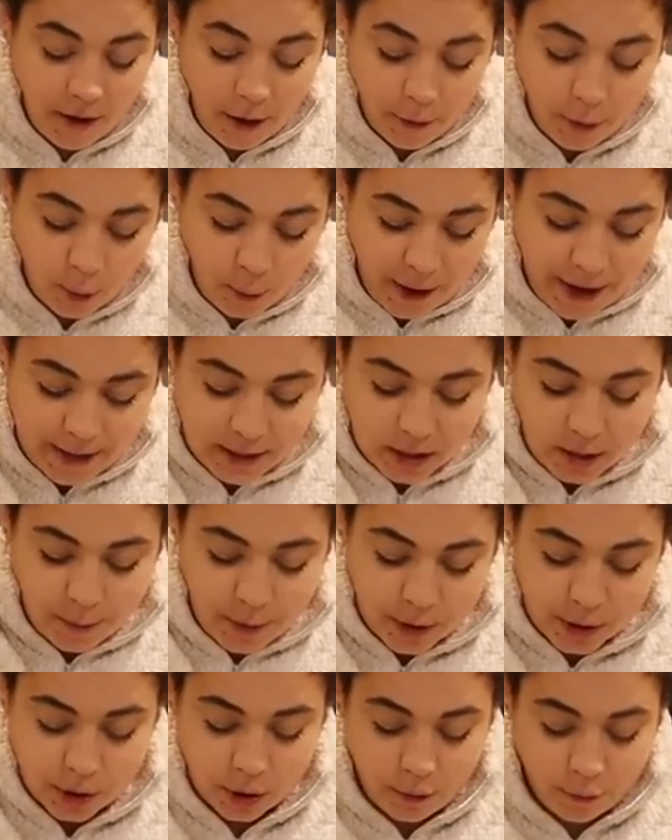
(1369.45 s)
other ways to
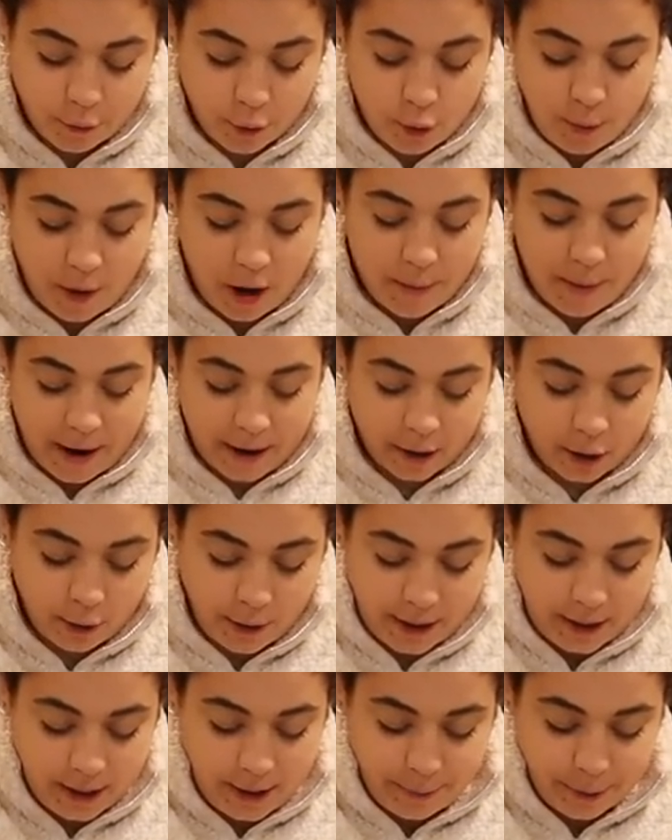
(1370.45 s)
preserve rhubarb? I
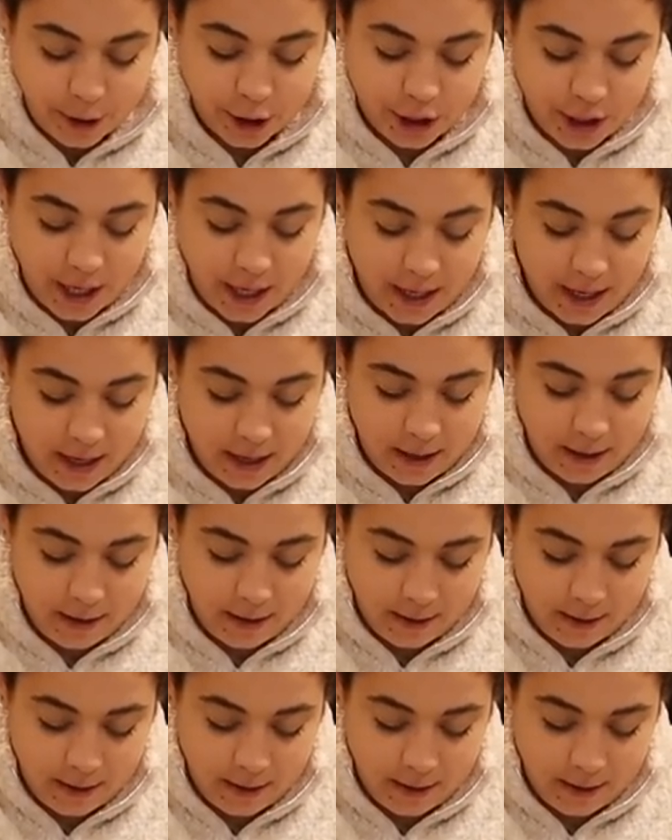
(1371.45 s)
greatly appreciate it.